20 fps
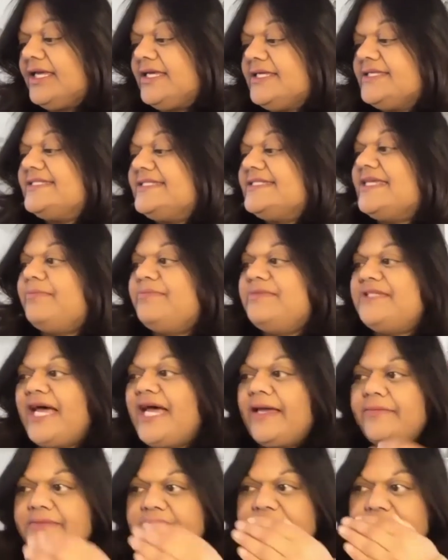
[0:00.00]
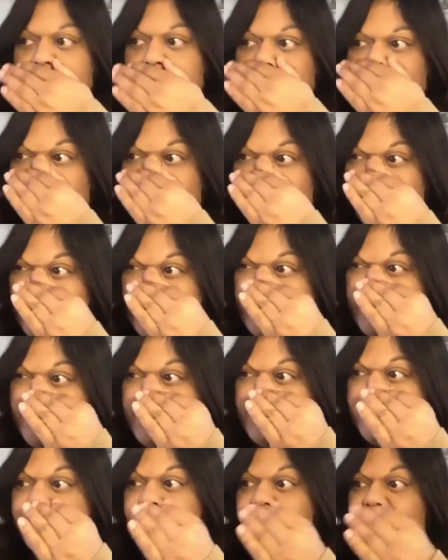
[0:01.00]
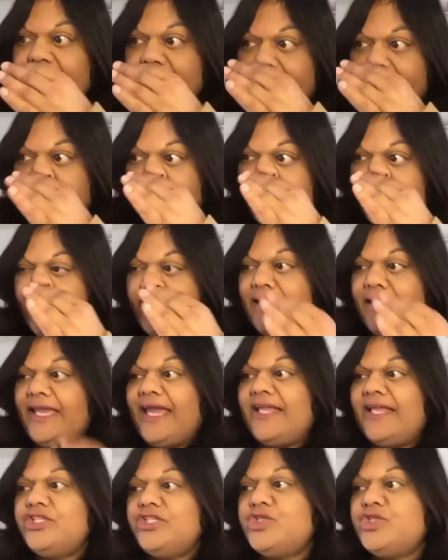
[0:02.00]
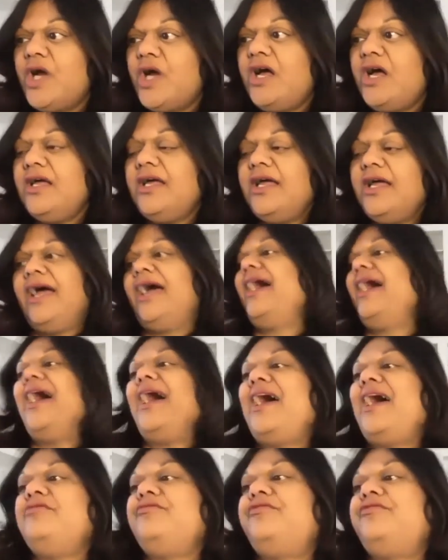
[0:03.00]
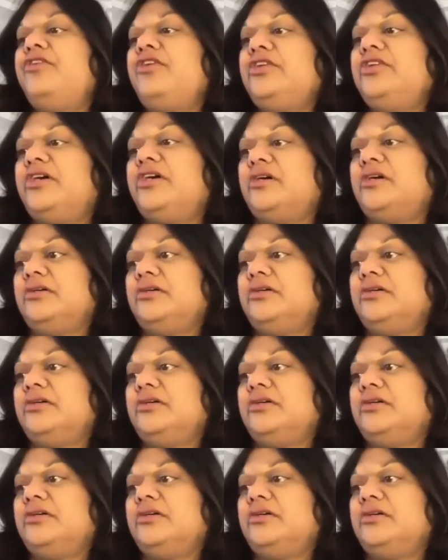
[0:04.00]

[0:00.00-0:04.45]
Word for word: Sometimes he used to drink, get drunk, and fall down.